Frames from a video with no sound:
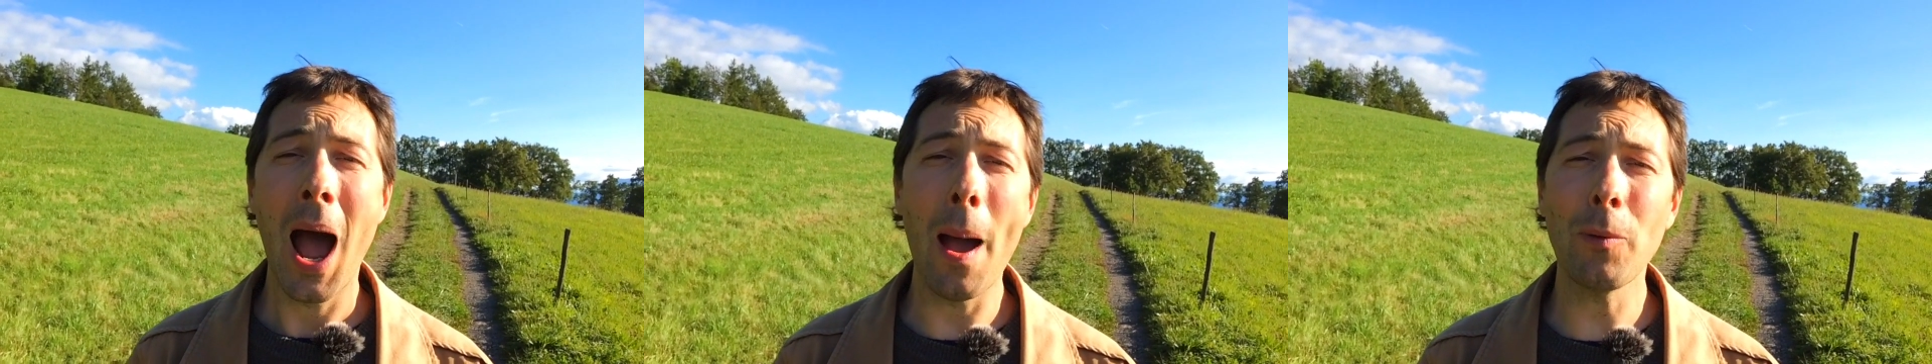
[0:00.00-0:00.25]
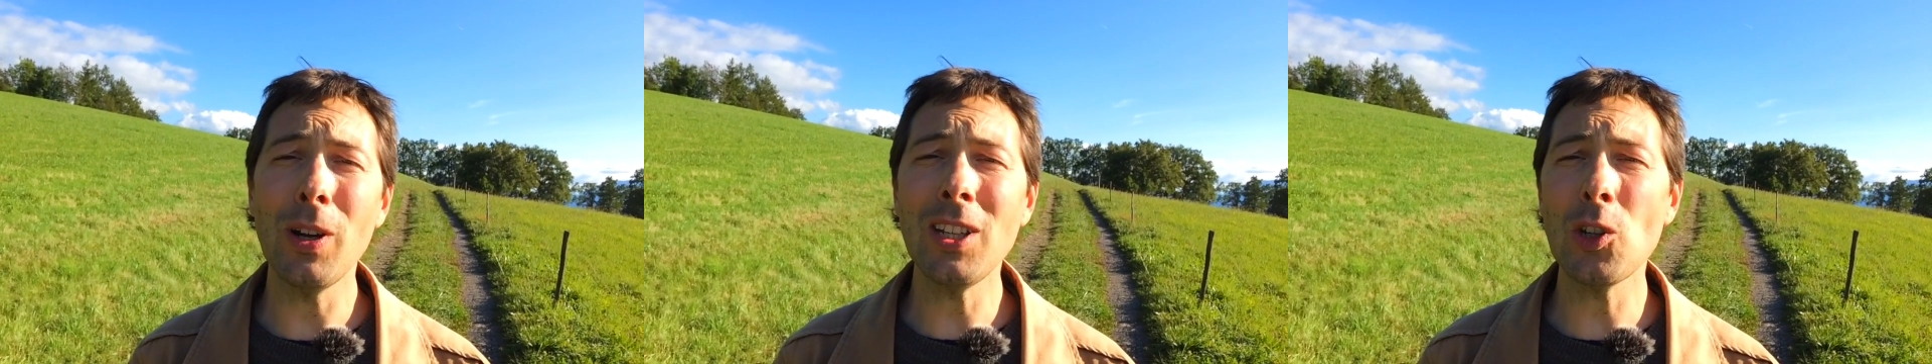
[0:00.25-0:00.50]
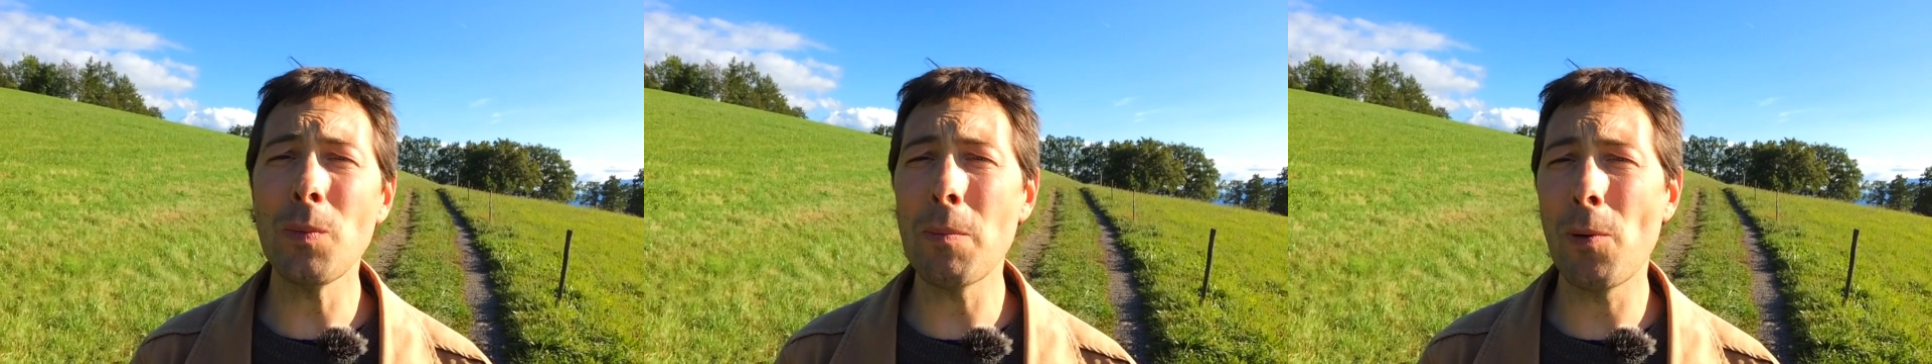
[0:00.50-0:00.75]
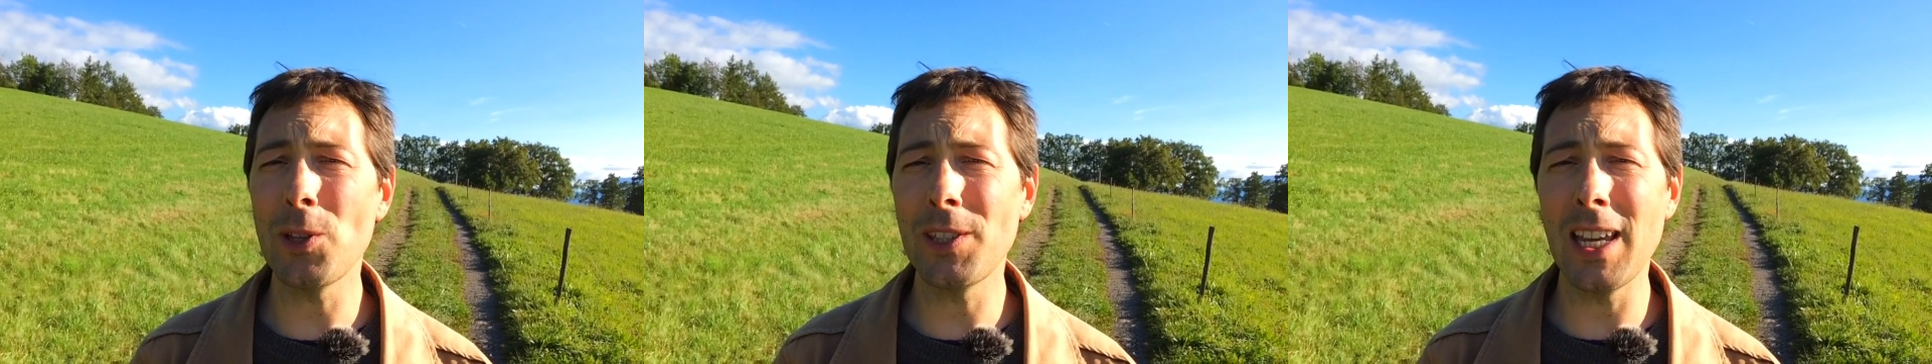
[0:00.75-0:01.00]
I'm going to be
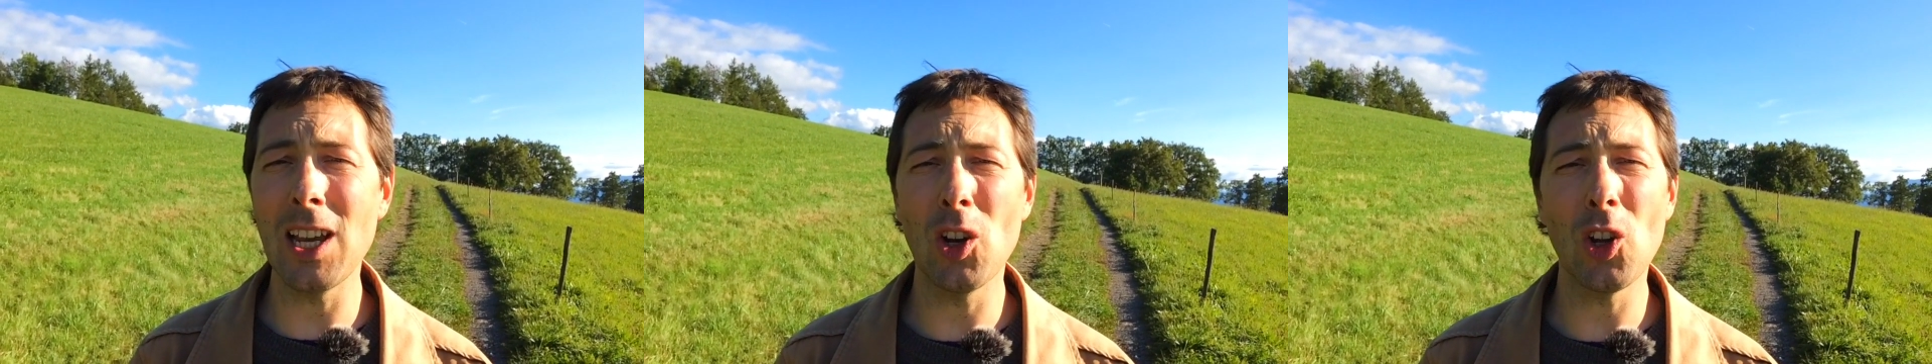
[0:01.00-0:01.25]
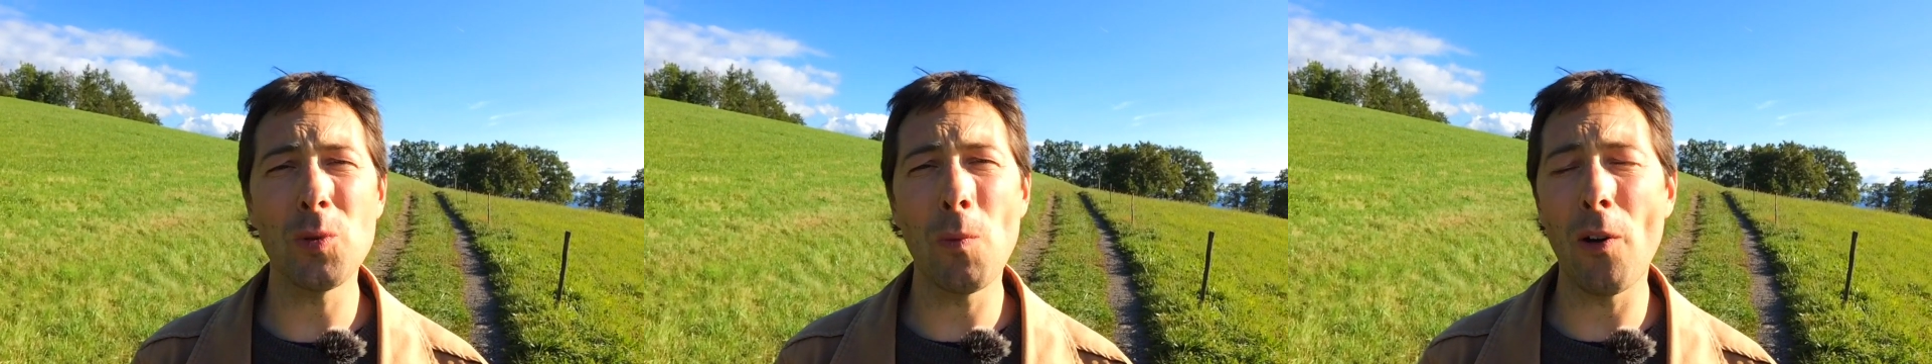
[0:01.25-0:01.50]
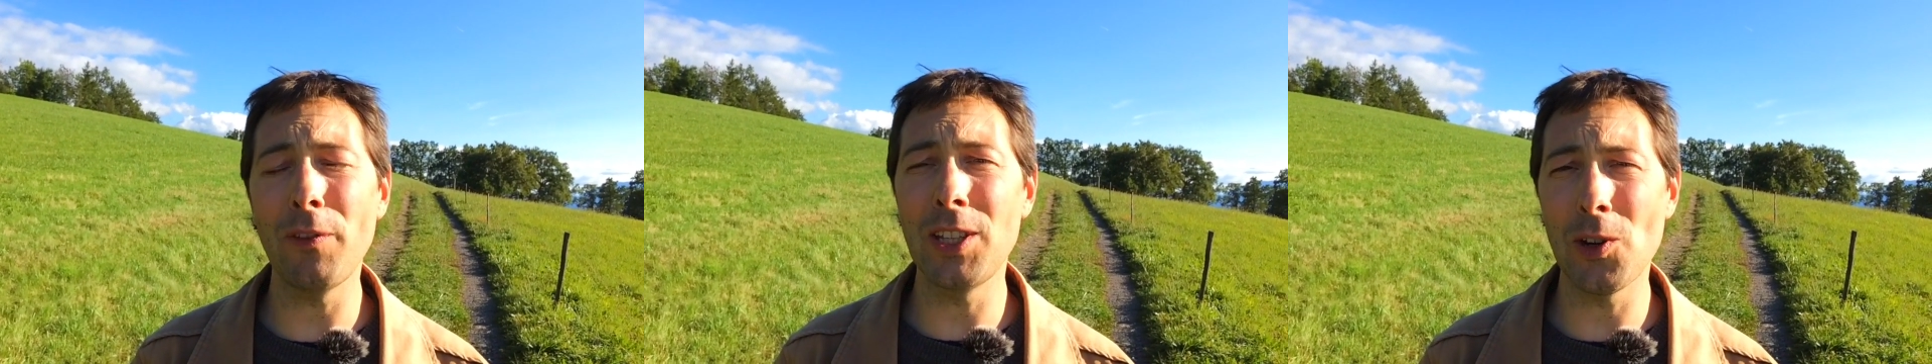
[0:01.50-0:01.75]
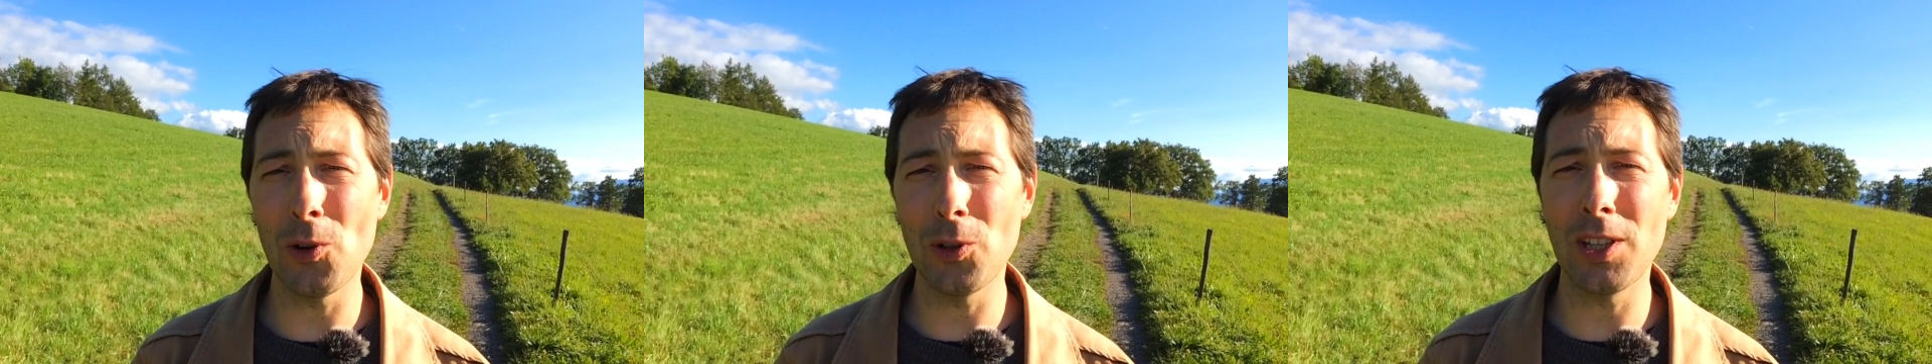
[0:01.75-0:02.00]
posting a lot more
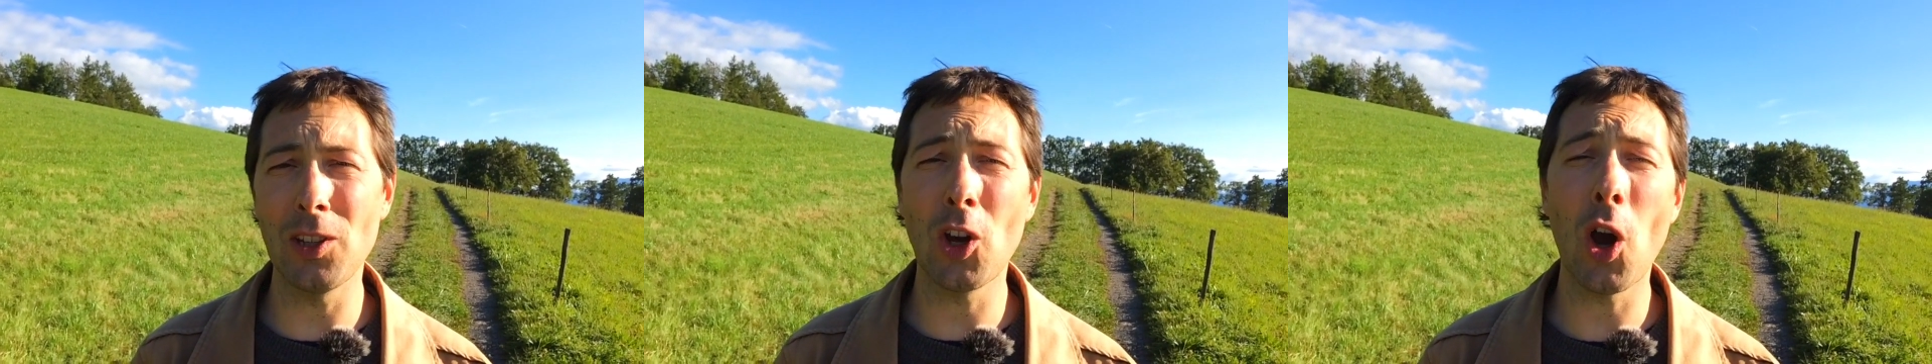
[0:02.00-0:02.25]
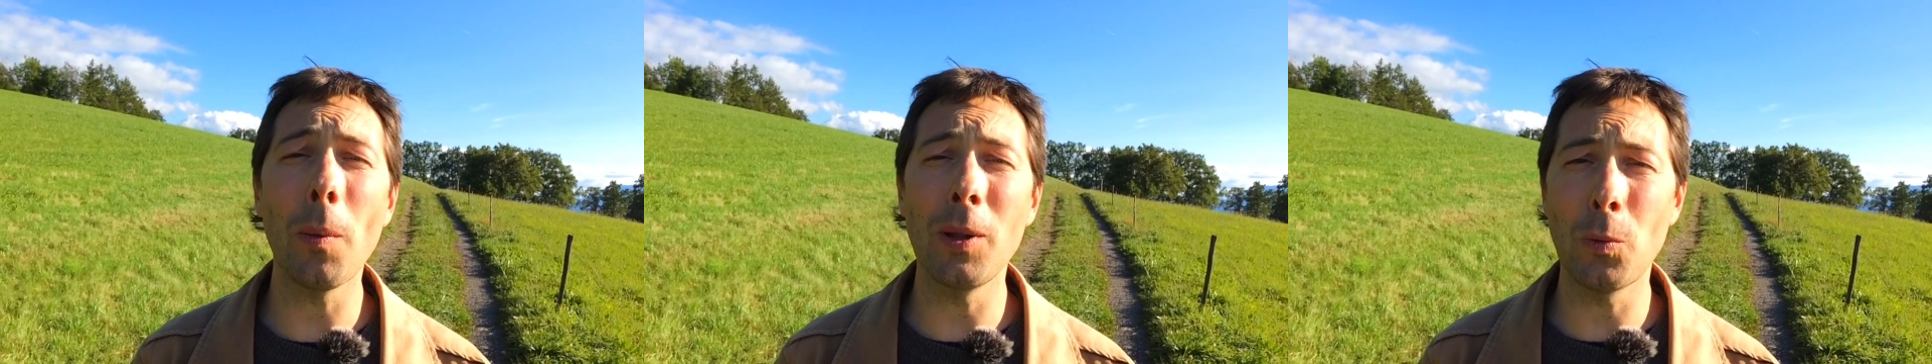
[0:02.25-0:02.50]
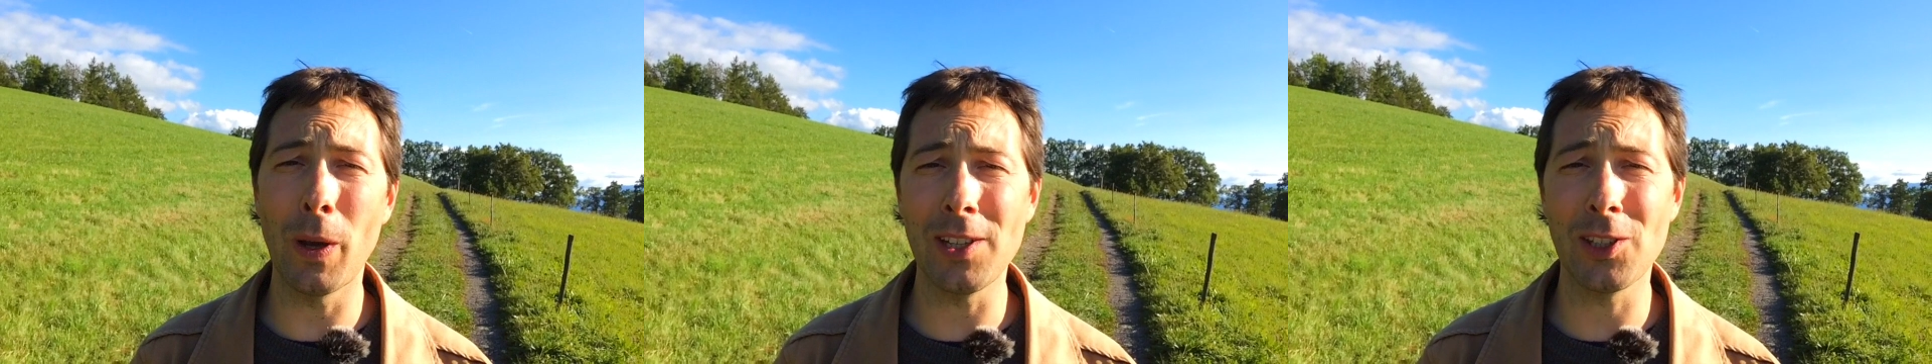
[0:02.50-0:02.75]
videos in the coming weeks,